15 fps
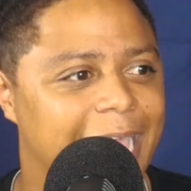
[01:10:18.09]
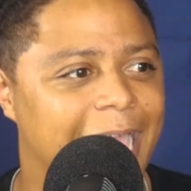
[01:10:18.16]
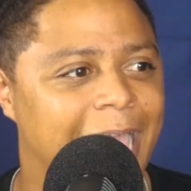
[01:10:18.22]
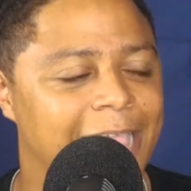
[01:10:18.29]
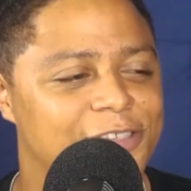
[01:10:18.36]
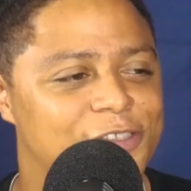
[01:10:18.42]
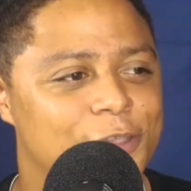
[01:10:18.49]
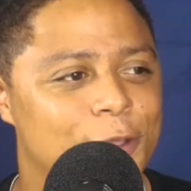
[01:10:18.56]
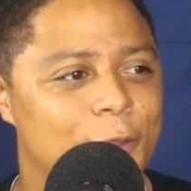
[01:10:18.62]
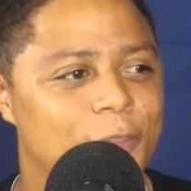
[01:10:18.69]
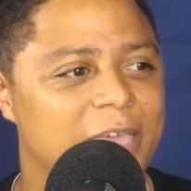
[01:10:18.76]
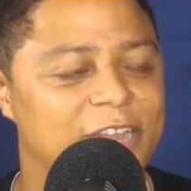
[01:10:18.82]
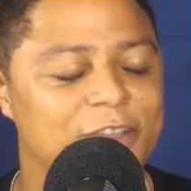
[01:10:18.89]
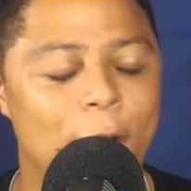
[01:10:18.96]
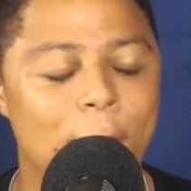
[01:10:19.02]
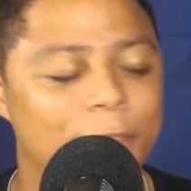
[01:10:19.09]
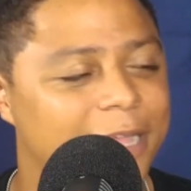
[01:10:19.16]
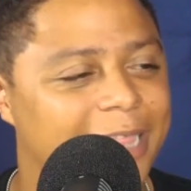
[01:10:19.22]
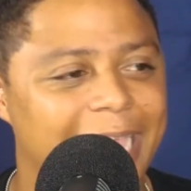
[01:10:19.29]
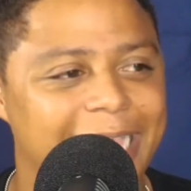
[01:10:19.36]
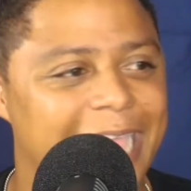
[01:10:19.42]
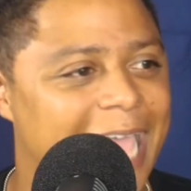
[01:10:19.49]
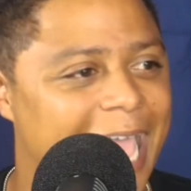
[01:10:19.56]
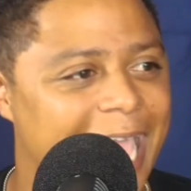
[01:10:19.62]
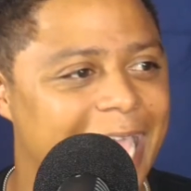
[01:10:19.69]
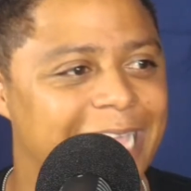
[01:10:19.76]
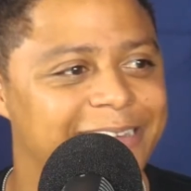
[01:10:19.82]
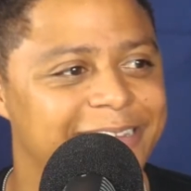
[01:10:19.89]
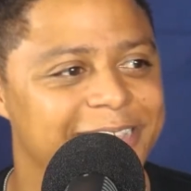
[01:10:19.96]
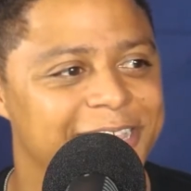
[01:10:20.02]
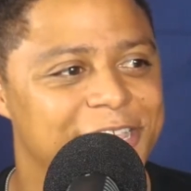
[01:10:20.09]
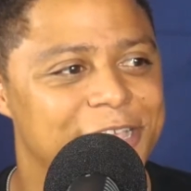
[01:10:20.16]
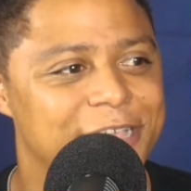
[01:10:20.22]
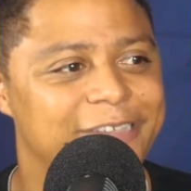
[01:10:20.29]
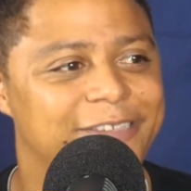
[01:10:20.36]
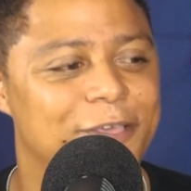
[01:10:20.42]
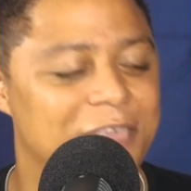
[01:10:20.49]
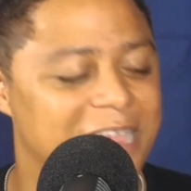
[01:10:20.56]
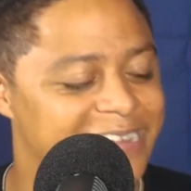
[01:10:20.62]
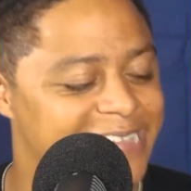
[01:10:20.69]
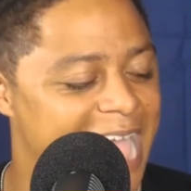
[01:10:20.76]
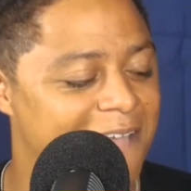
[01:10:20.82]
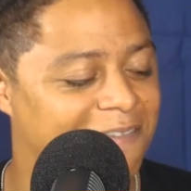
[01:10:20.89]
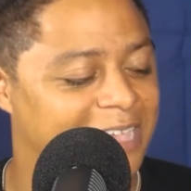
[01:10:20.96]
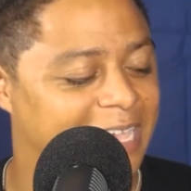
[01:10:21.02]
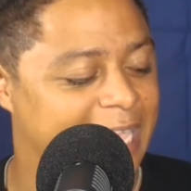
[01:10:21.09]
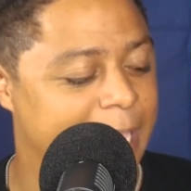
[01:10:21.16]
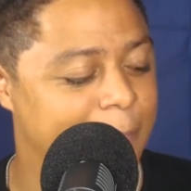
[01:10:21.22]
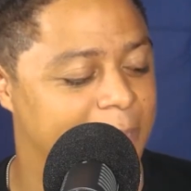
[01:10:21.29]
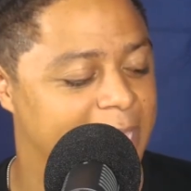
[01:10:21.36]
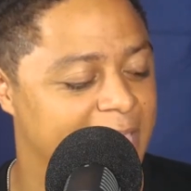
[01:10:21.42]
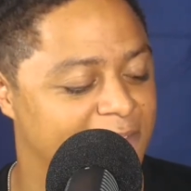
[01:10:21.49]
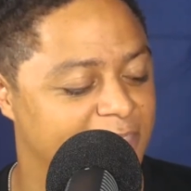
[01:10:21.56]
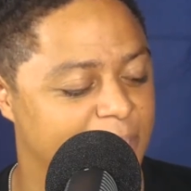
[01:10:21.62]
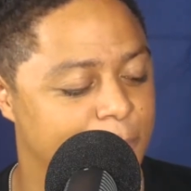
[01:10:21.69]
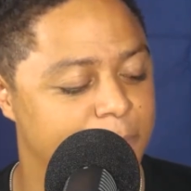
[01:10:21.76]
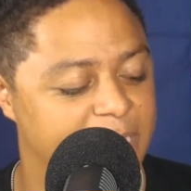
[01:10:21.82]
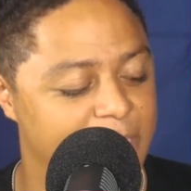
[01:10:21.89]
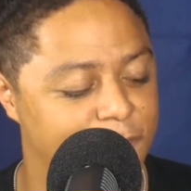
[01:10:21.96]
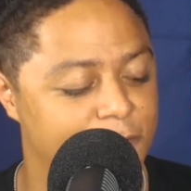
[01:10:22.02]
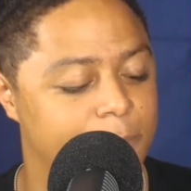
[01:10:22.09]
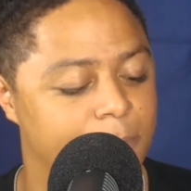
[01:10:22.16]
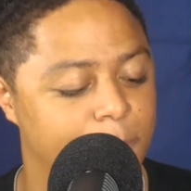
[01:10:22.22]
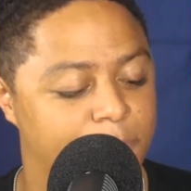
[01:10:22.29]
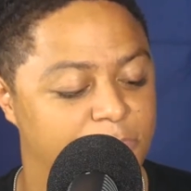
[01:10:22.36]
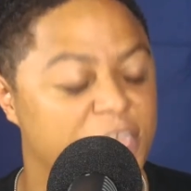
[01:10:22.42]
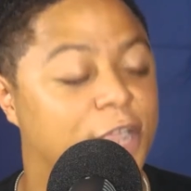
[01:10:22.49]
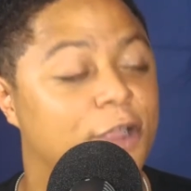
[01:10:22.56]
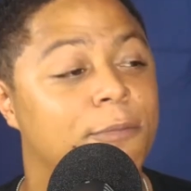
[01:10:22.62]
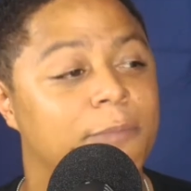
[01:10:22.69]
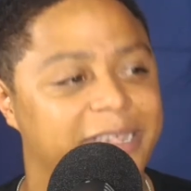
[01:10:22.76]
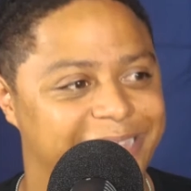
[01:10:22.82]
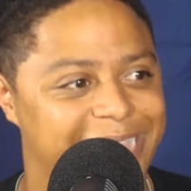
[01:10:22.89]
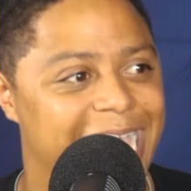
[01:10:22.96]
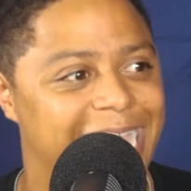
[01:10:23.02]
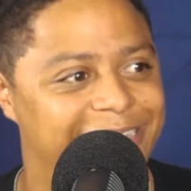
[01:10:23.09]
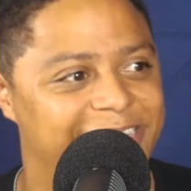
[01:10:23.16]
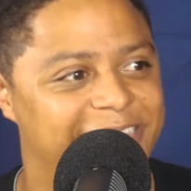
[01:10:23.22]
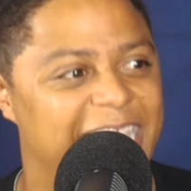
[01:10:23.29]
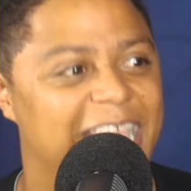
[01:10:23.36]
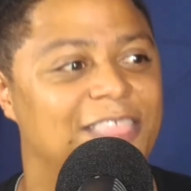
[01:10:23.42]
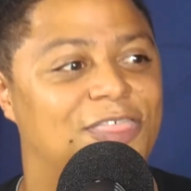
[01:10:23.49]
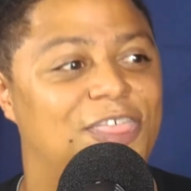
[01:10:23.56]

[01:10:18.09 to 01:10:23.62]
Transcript: And so they don't look like they age. So they just have to keep giving them different, thicker mustaches and